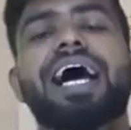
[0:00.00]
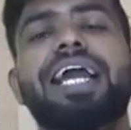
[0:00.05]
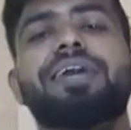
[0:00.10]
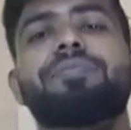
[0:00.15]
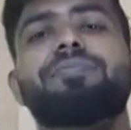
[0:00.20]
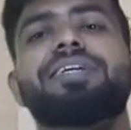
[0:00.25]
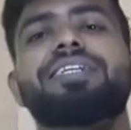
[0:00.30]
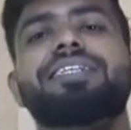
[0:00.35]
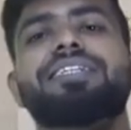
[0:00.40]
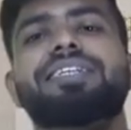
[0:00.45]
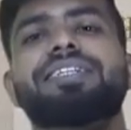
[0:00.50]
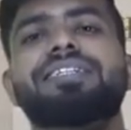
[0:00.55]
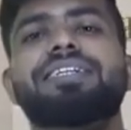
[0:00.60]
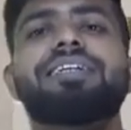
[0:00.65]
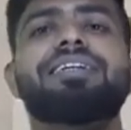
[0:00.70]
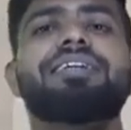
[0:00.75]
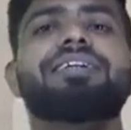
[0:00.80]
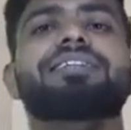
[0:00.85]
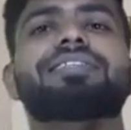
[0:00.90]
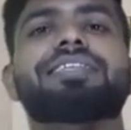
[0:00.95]

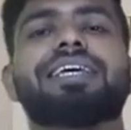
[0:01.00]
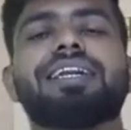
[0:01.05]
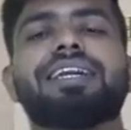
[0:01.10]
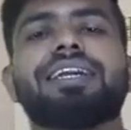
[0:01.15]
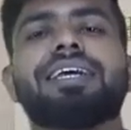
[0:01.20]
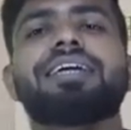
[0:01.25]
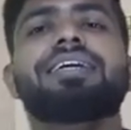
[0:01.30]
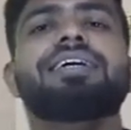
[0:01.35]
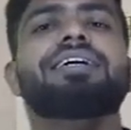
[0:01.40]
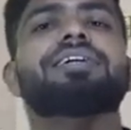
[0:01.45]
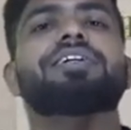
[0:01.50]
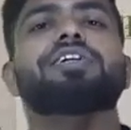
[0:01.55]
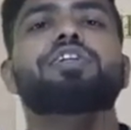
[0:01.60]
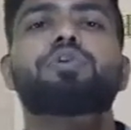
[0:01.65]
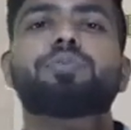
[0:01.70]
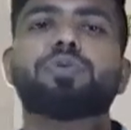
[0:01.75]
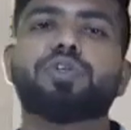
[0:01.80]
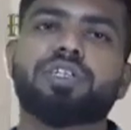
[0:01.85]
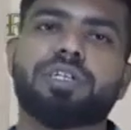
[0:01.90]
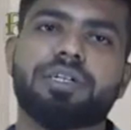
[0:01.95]
Administration, selling,
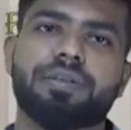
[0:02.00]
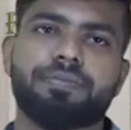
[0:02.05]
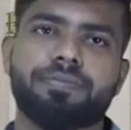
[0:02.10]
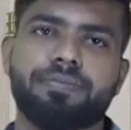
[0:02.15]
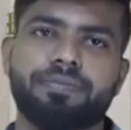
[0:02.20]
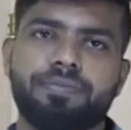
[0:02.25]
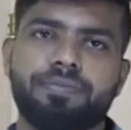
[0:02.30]
distribution.